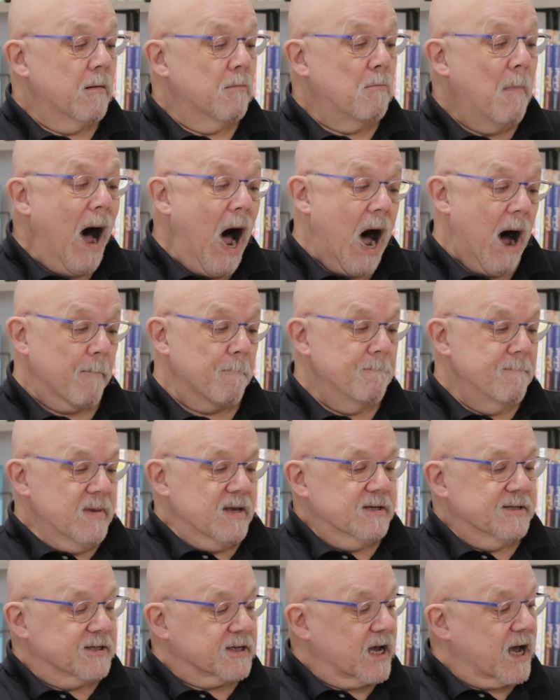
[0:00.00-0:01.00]
Mom
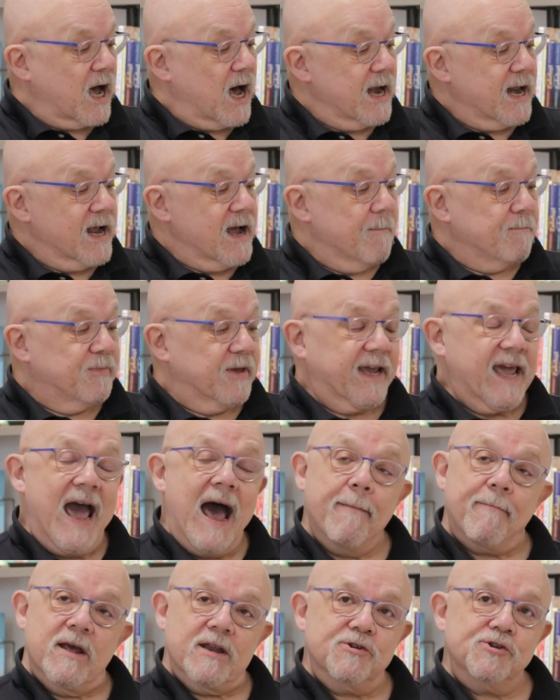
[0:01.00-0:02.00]
is cutting up the
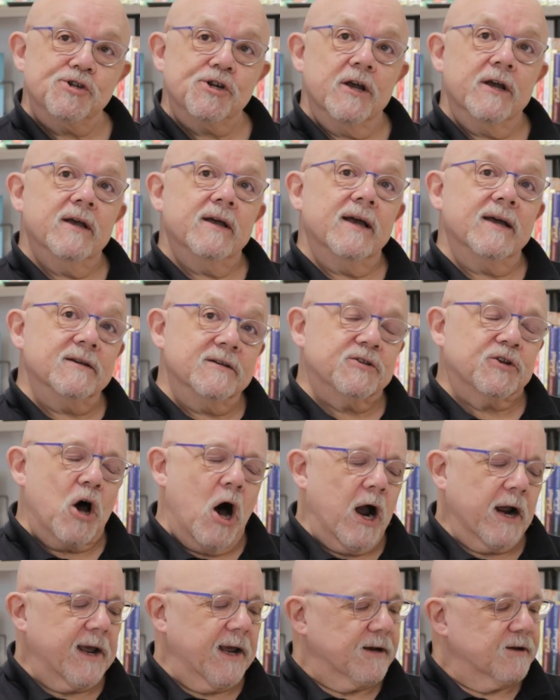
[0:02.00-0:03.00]
cabbage and
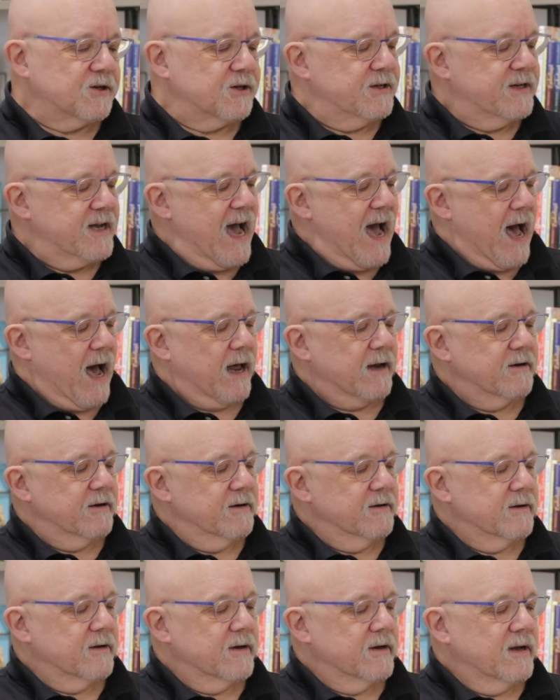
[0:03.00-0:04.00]
talking to Dad.
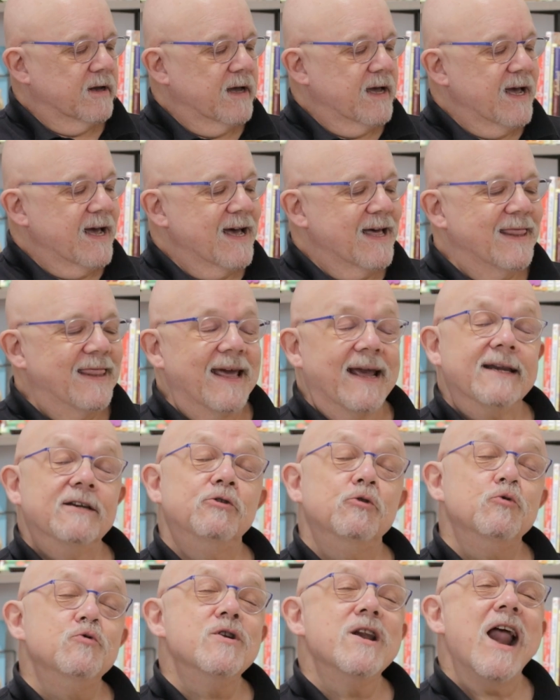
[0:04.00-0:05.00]
They
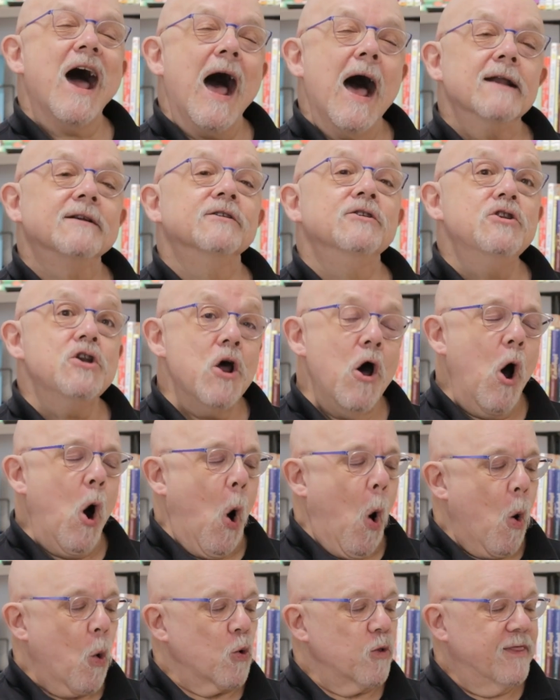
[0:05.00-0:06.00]
do not
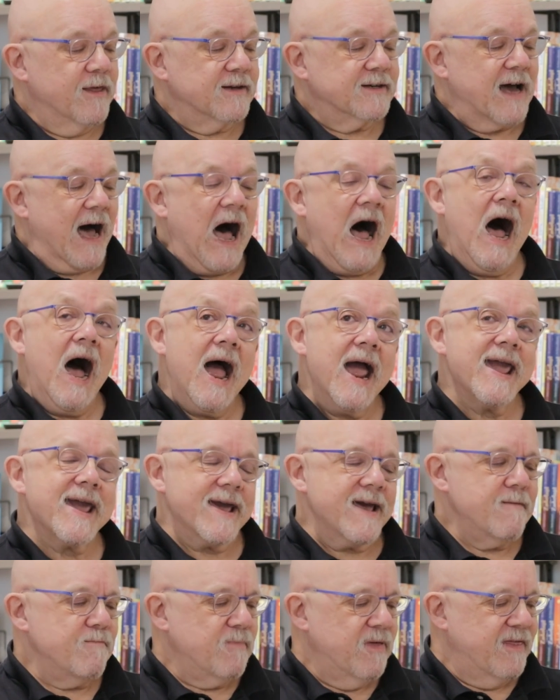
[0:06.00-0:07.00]
know that I
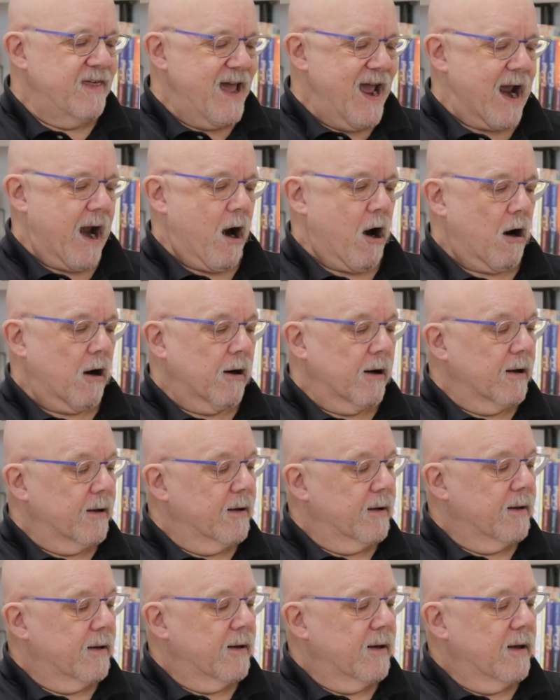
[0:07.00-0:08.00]
am there.
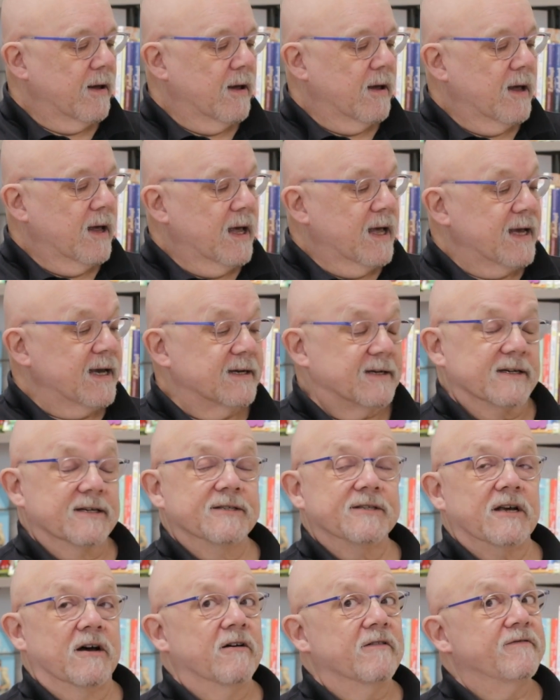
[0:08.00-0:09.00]
It
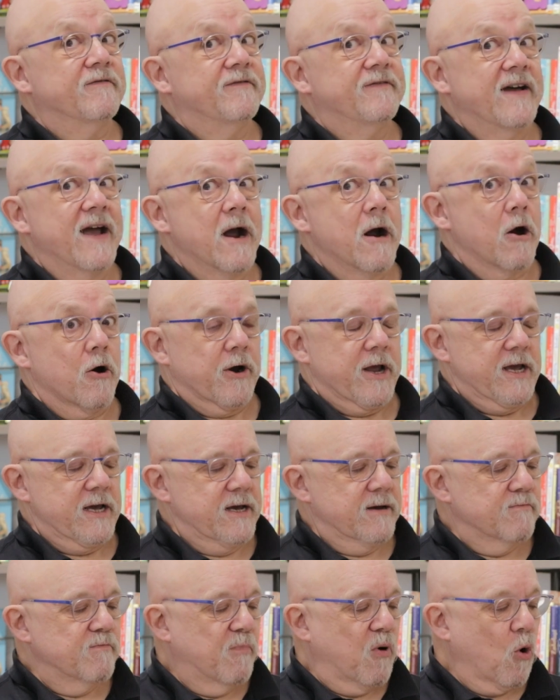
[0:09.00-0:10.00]
is a
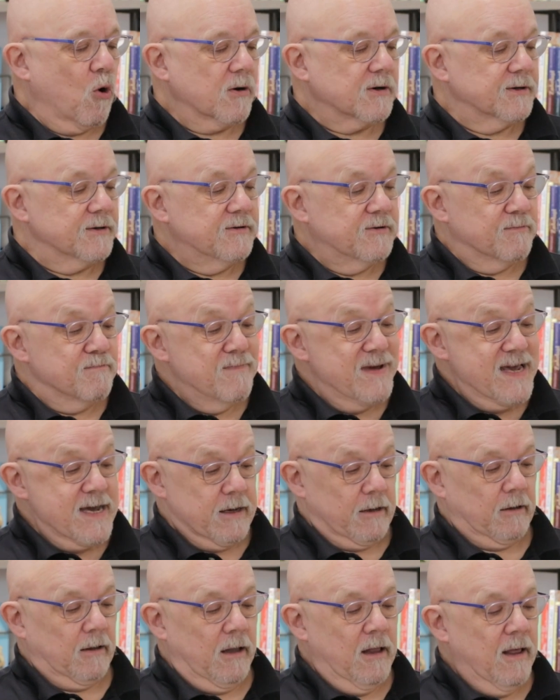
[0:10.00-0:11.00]
very important
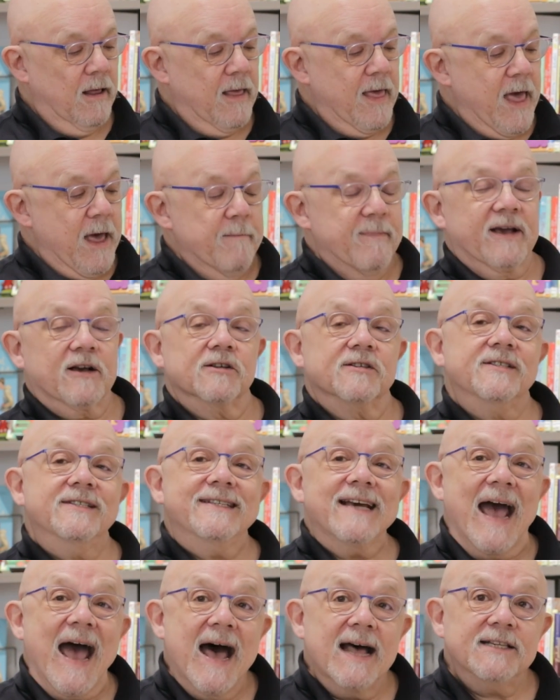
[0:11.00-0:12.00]
meal because
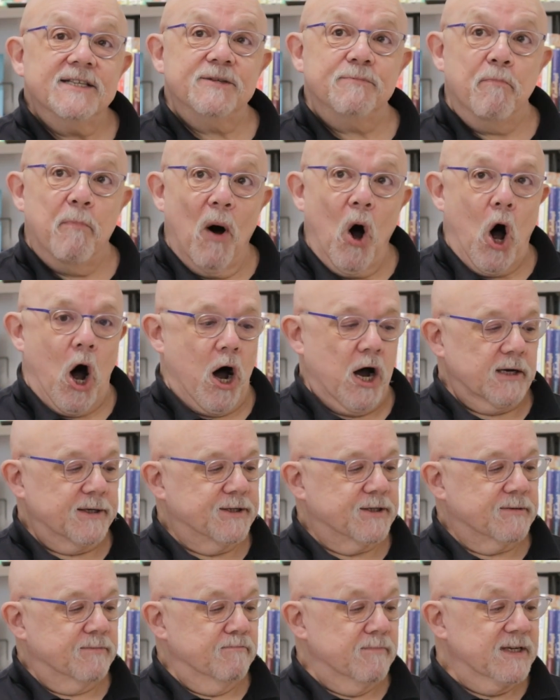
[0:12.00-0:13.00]
Dad's
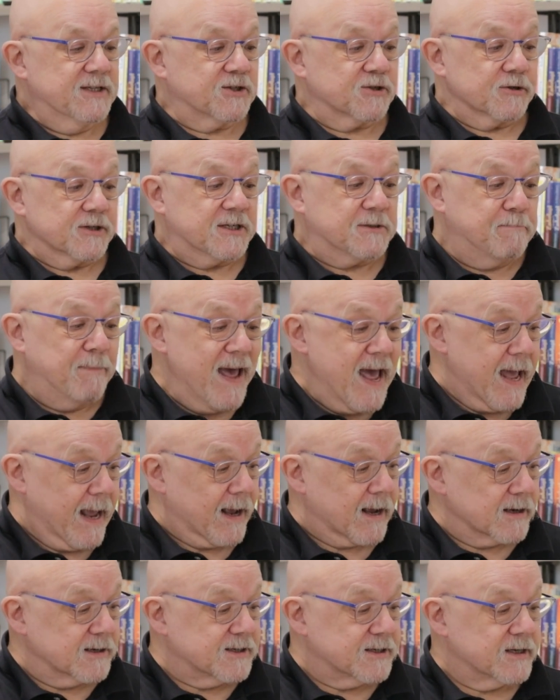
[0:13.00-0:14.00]
boss, Mr.
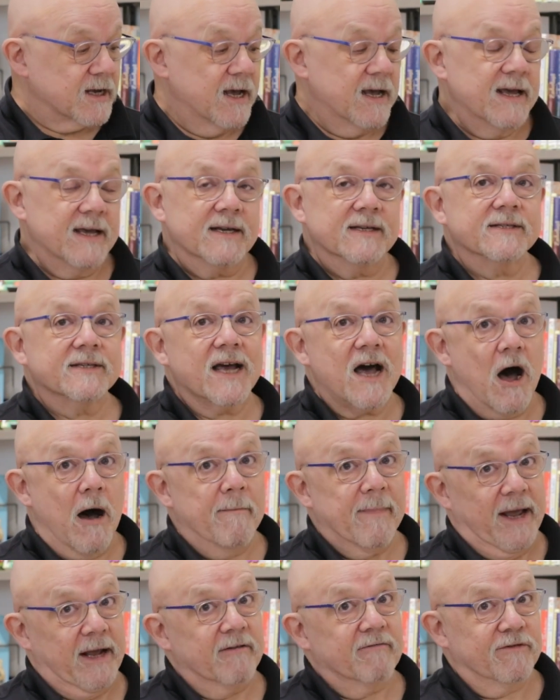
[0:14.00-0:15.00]
Spinks, is
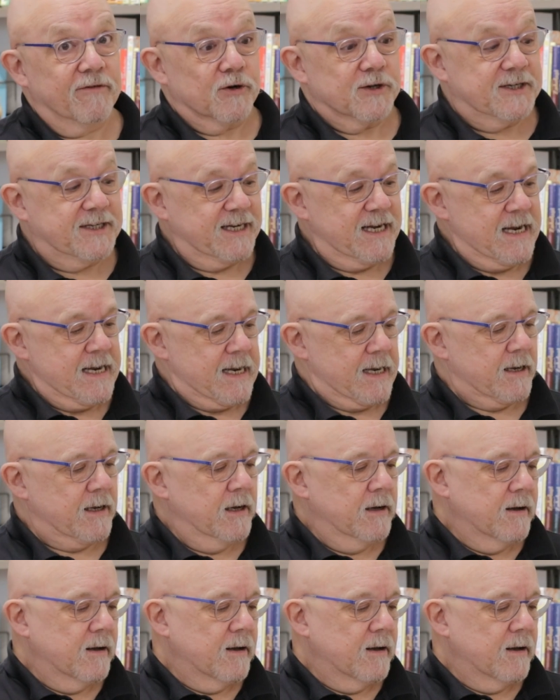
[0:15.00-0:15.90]
coming for tea.